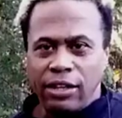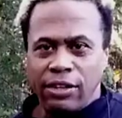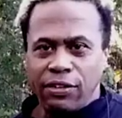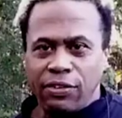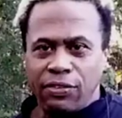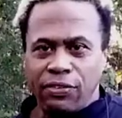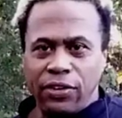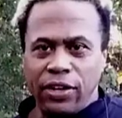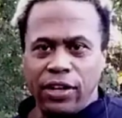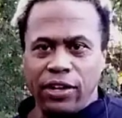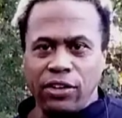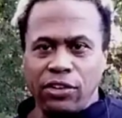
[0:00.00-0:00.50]

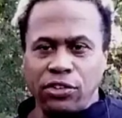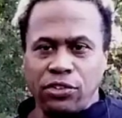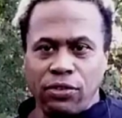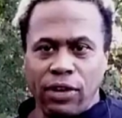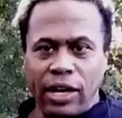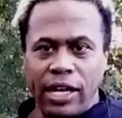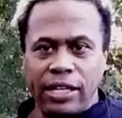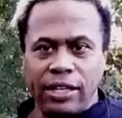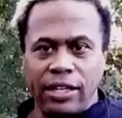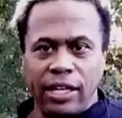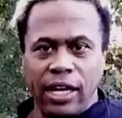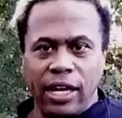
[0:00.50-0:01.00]
the finger's
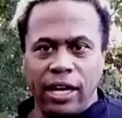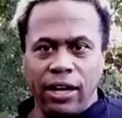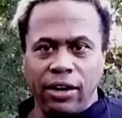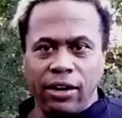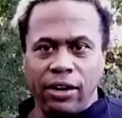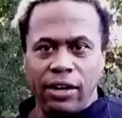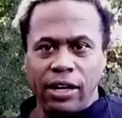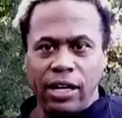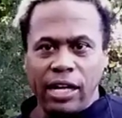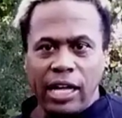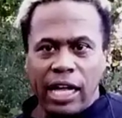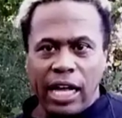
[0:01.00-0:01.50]
right
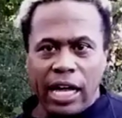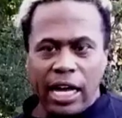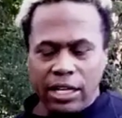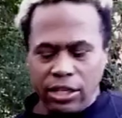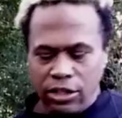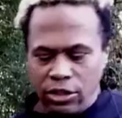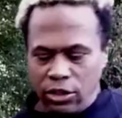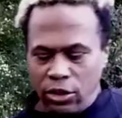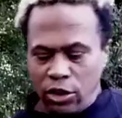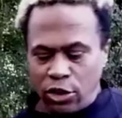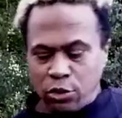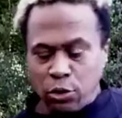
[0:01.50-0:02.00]
there,
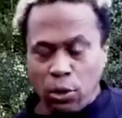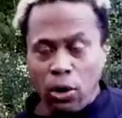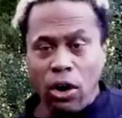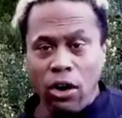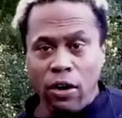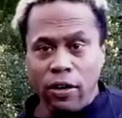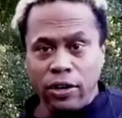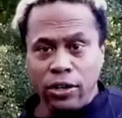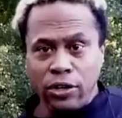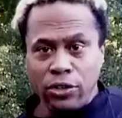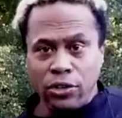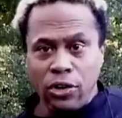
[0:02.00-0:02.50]
and you notice we're
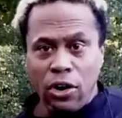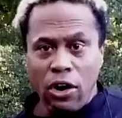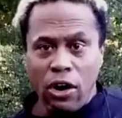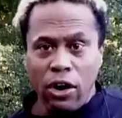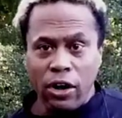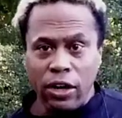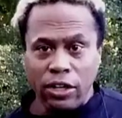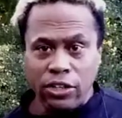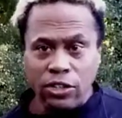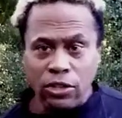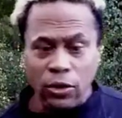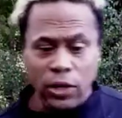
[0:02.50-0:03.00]
already on target.